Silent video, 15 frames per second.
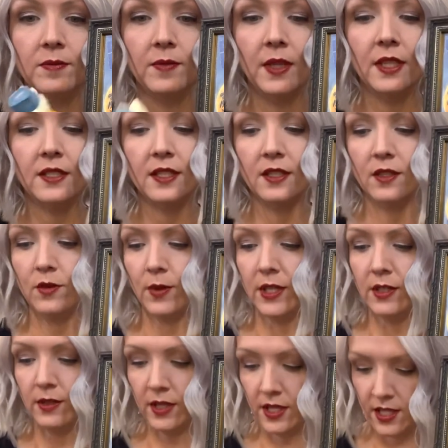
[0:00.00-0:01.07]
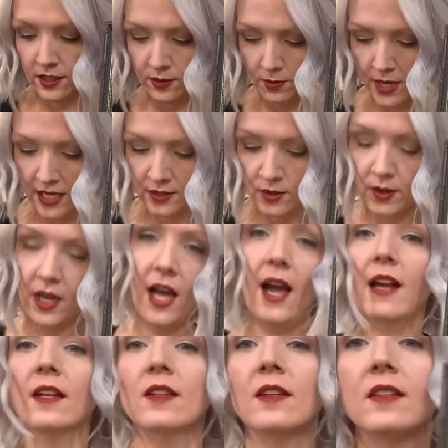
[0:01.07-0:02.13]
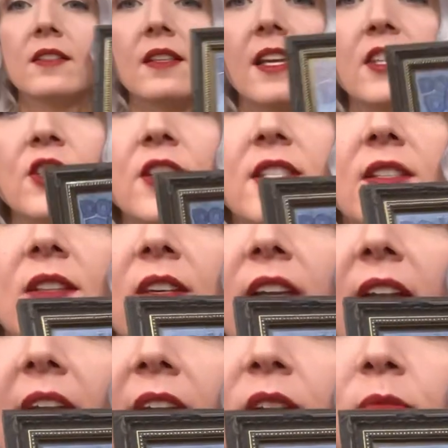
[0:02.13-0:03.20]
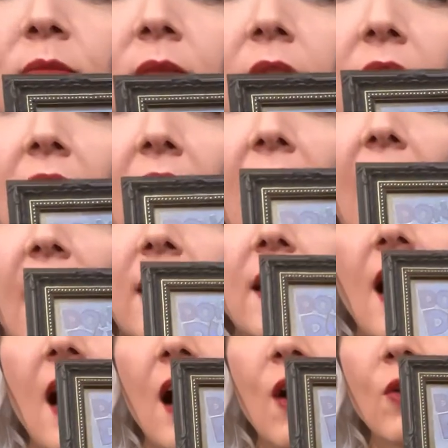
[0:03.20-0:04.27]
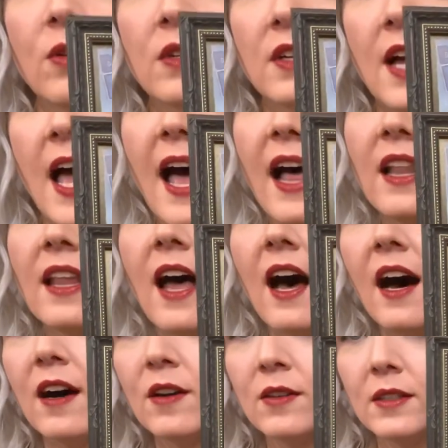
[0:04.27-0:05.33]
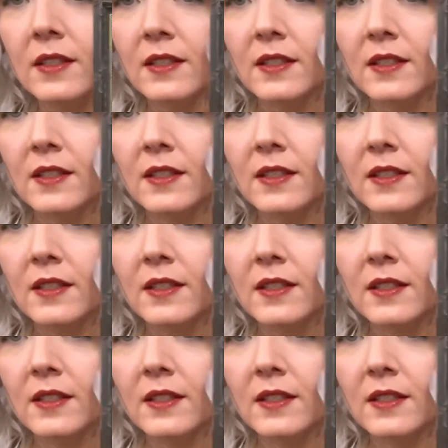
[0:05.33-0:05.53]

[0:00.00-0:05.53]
And is it, do I do it this way? So it kind of looks like she's looking at him. Hello, hello.